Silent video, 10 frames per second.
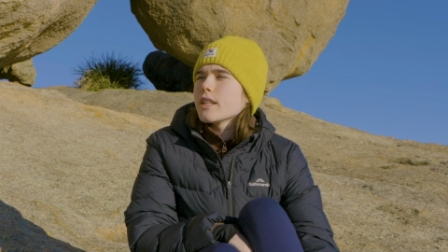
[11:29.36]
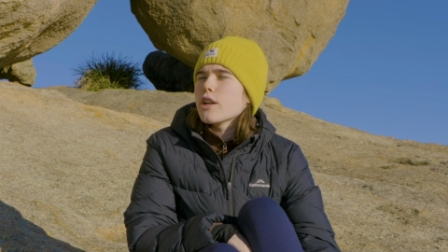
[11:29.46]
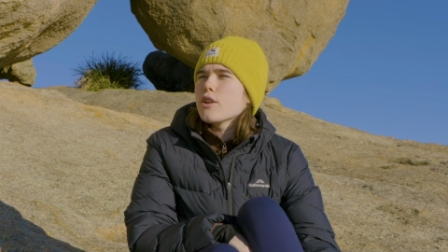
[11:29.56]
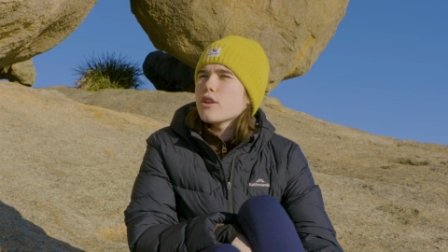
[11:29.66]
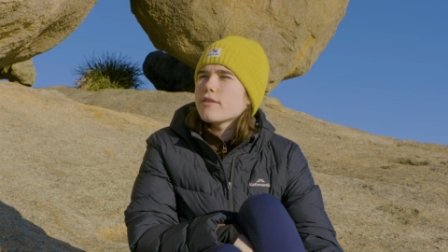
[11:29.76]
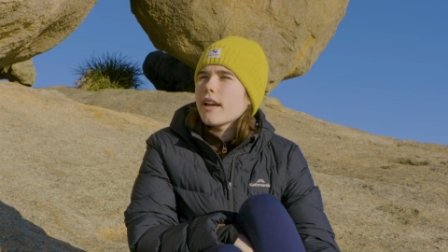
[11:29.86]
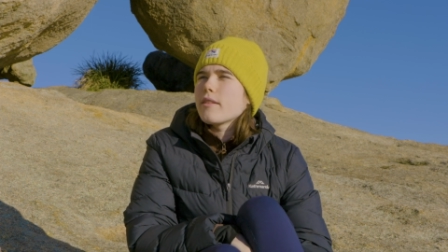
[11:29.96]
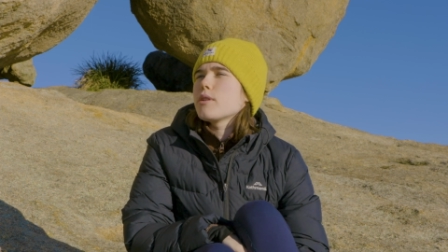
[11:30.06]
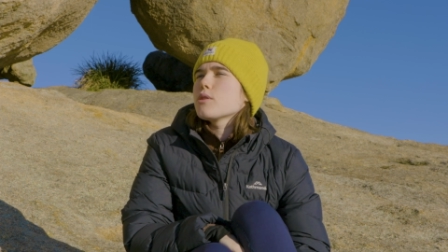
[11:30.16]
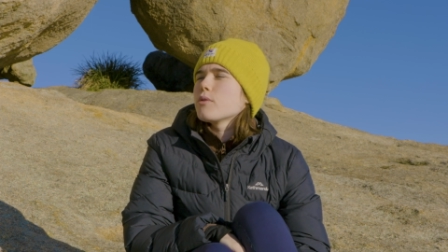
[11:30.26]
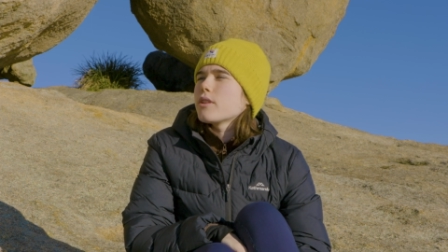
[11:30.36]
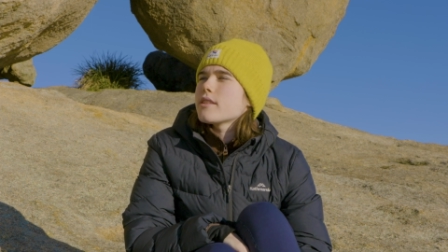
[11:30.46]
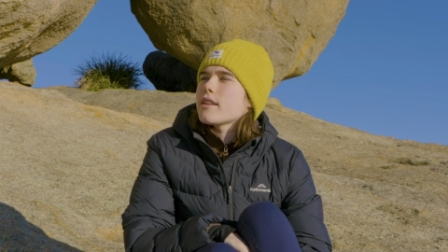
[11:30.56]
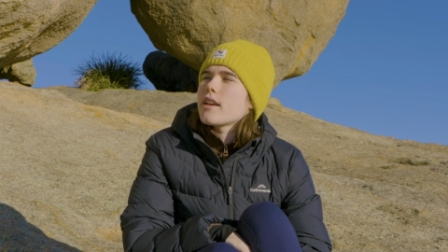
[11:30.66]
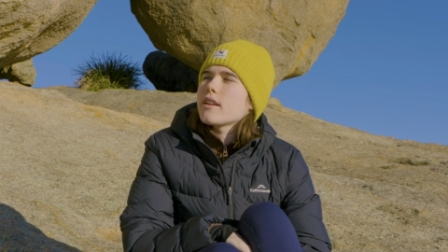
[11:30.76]
I don't know if I have much more to
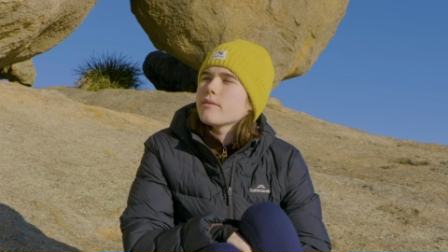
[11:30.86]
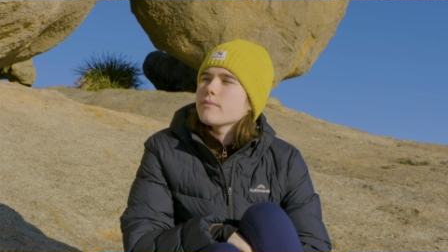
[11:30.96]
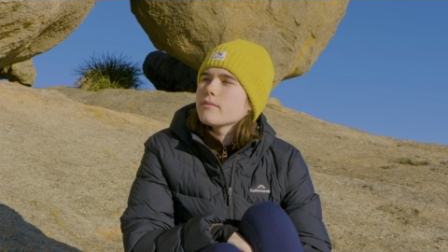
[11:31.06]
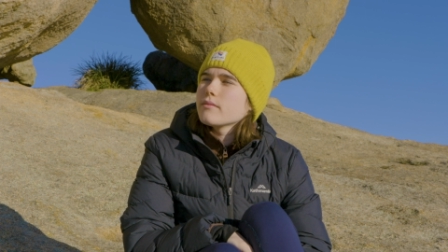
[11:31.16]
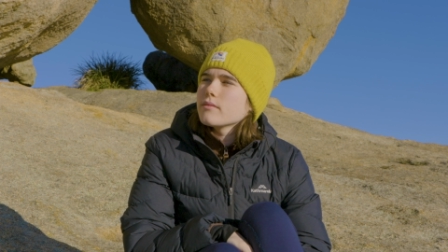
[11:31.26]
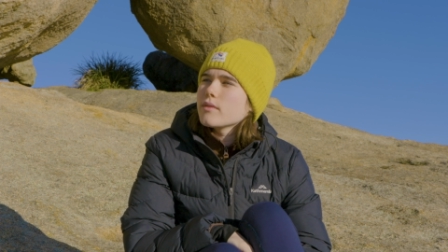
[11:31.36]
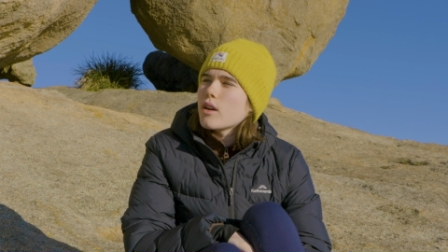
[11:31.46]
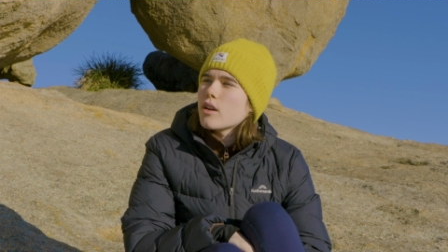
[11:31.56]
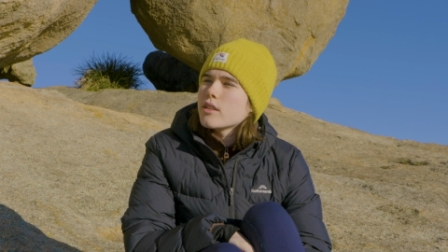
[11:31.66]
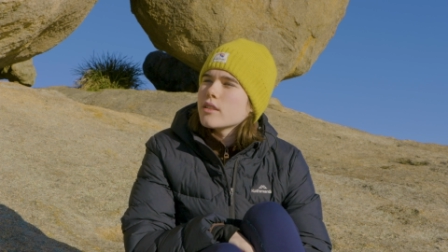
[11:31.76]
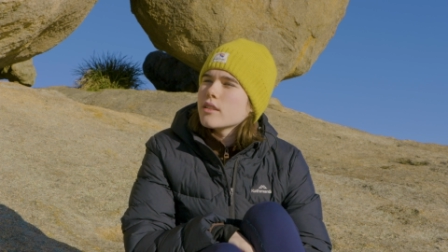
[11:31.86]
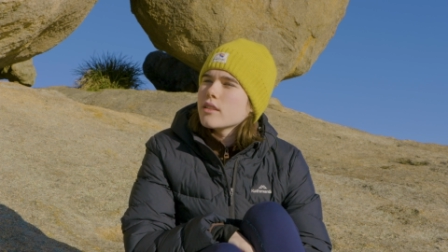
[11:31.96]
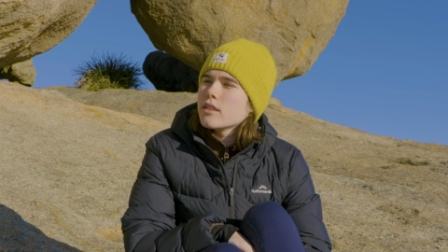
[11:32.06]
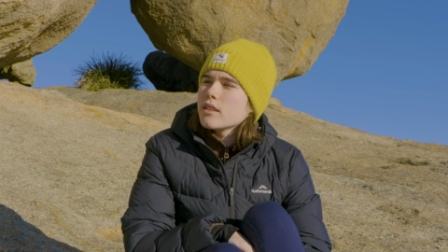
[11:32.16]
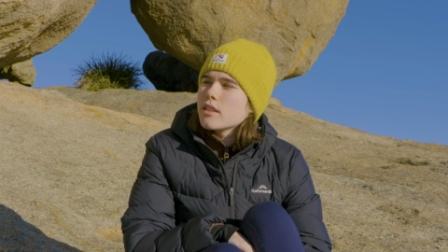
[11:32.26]
say on
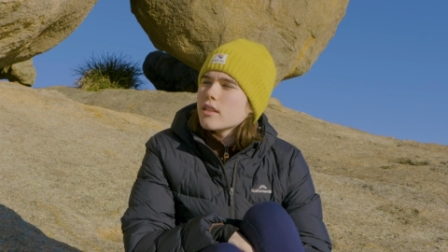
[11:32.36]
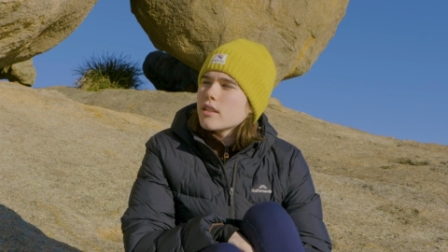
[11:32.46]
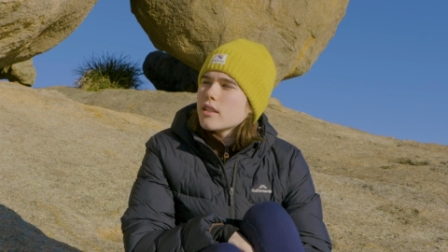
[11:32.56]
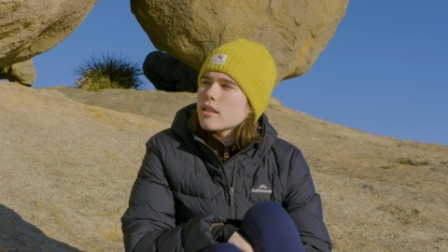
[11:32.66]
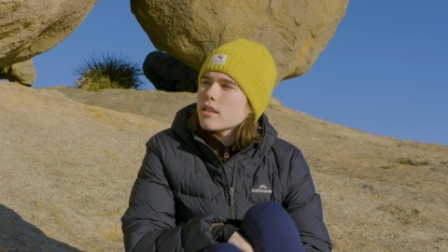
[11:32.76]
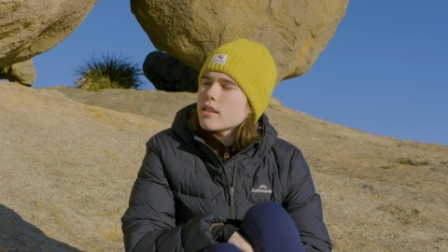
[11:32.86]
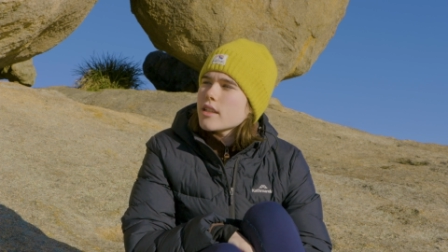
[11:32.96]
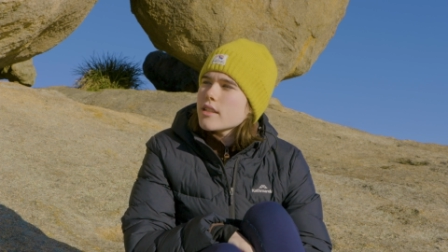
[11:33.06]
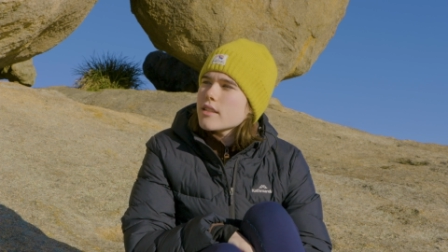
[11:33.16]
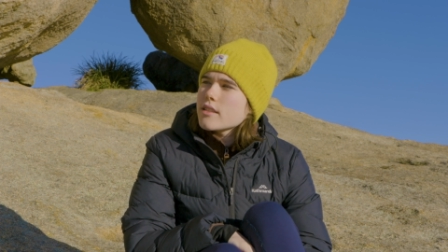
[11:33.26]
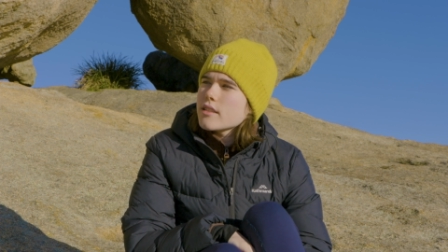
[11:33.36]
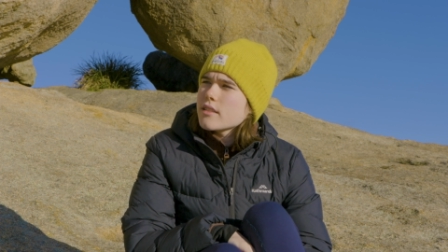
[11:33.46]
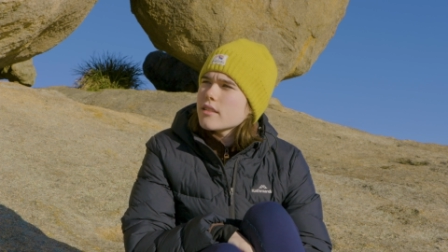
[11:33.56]
this.